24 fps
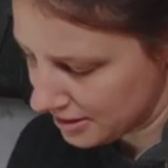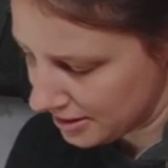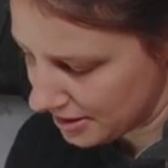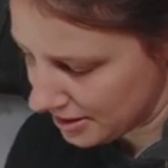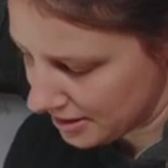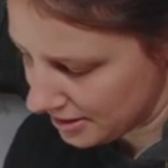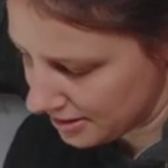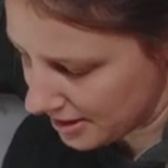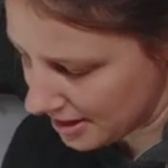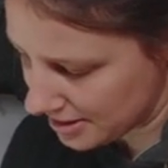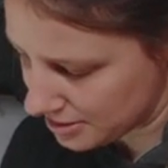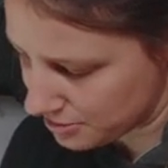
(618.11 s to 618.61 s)

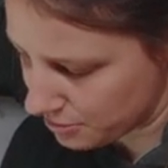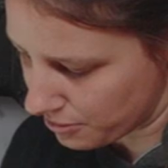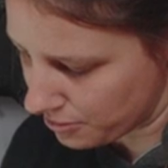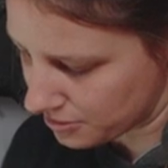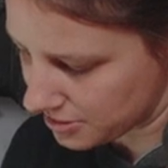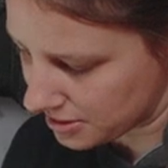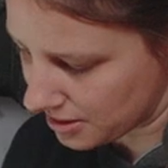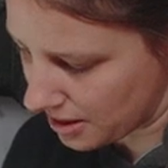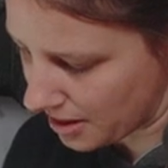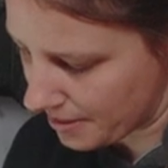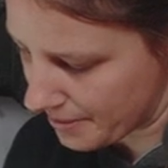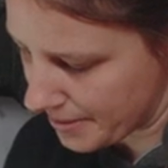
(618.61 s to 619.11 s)
and that's
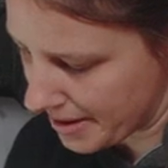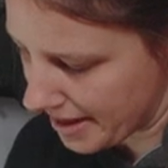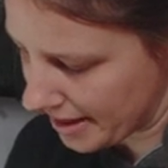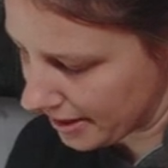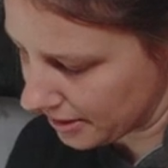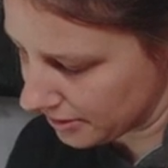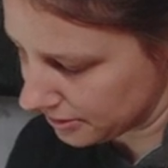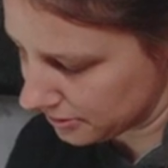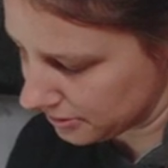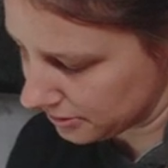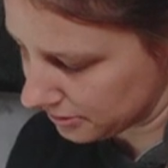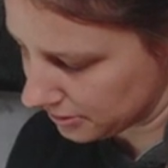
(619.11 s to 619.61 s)
what's come
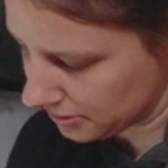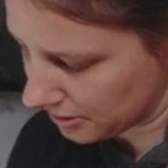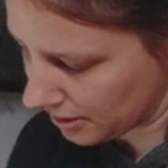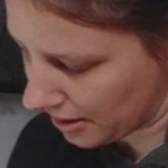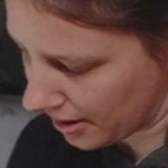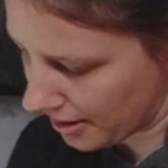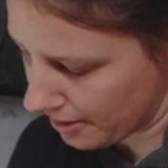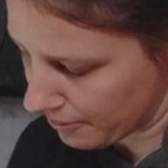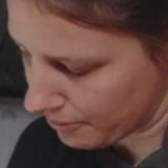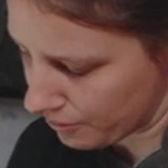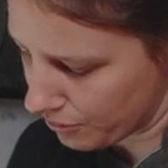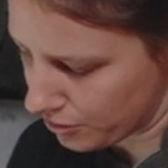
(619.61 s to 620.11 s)
out
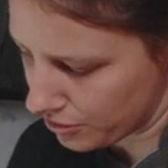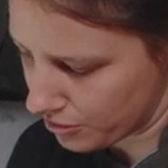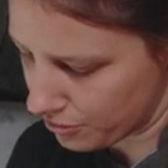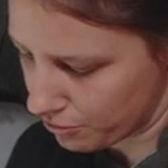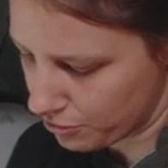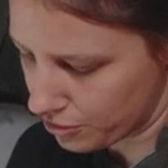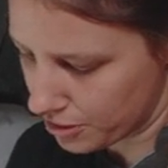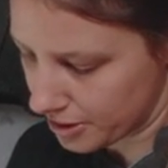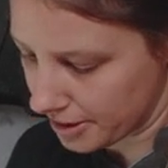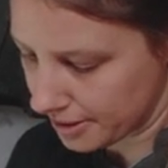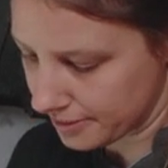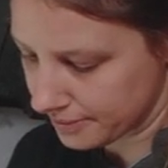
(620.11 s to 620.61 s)
with the
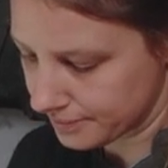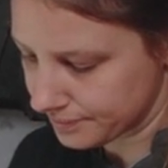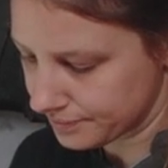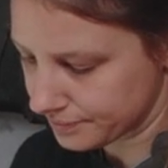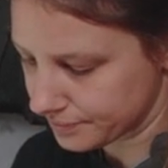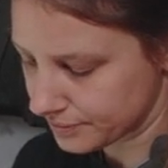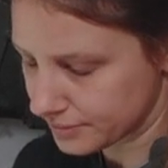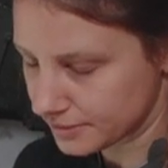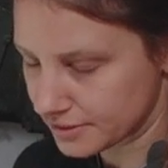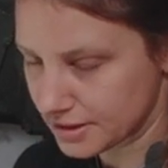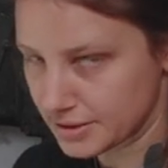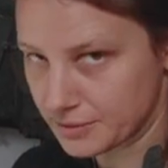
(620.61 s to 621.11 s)
water
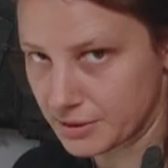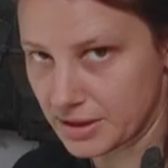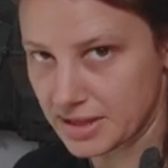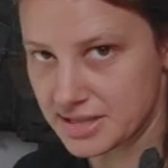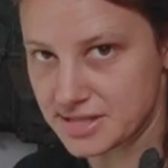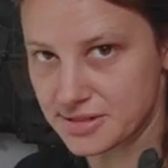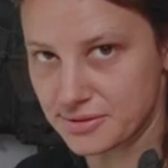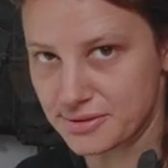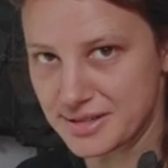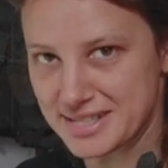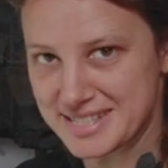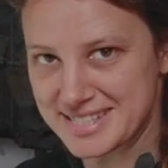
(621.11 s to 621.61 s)
when I
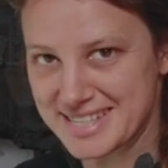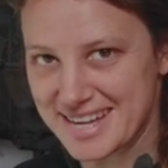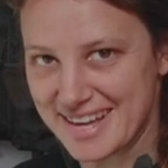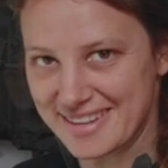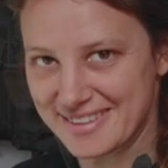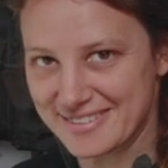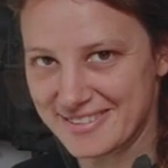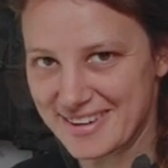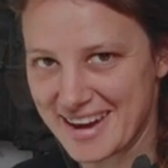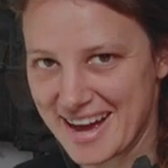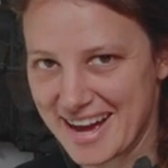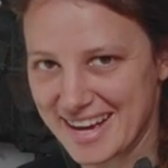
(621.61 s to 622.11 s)
squeezed out
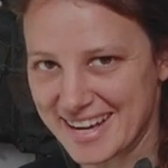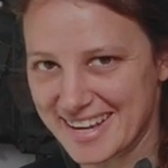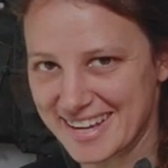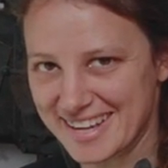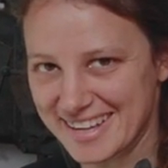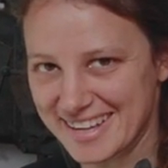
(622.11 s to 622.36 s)
the rag.